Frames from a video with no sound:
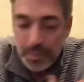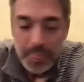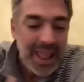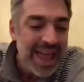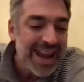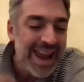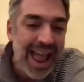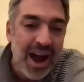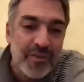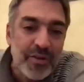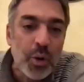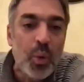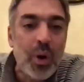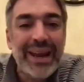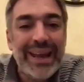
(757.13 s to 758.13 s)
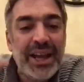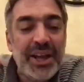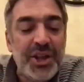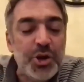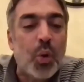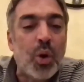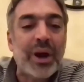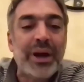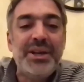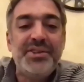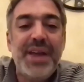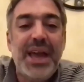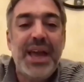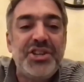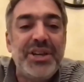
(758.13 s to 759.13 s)
and everyone in your
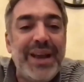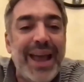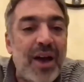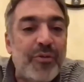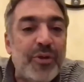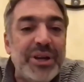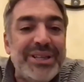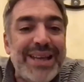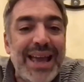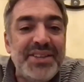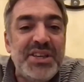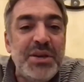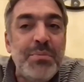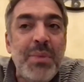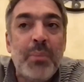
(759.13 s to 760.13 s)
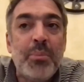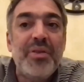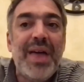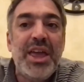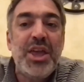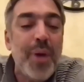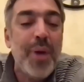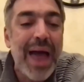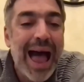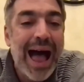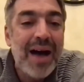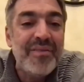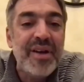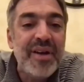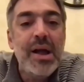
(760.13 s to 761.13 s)
organization, every D.AI.SY member that you
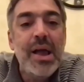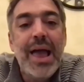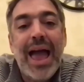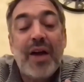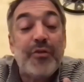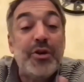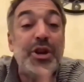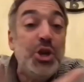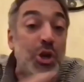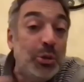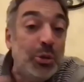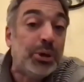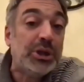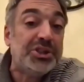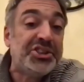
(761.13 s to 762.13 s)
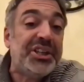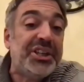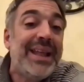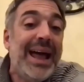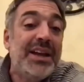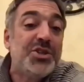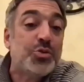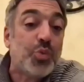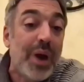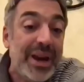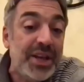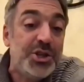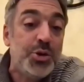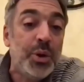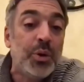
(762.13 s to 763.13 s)
have, every new person that is
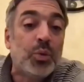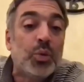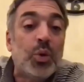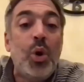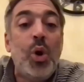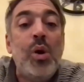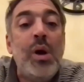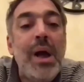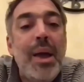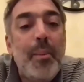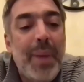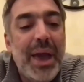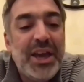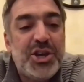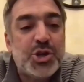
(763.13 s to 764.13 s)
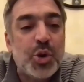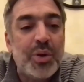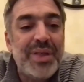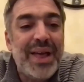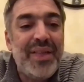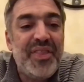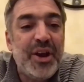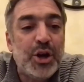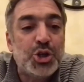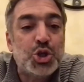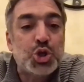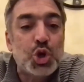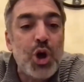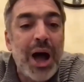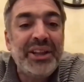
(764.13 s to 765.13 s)
ready to enroll, make sure that their
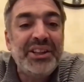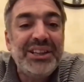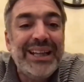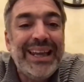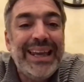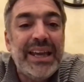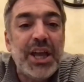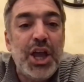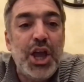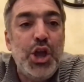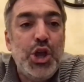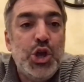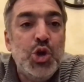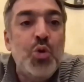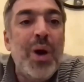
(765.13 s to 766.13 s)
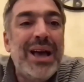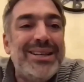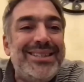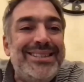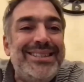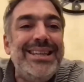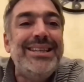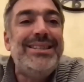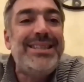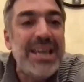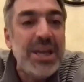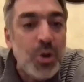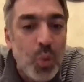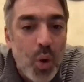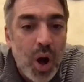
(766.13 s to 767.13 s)
TronLink
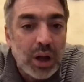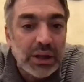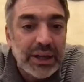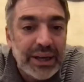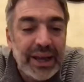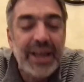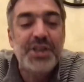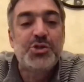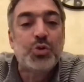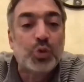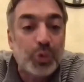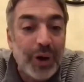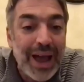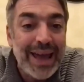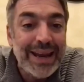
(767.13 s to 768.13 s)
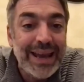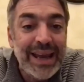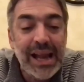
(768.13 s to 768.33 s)
USDT wallet is ready,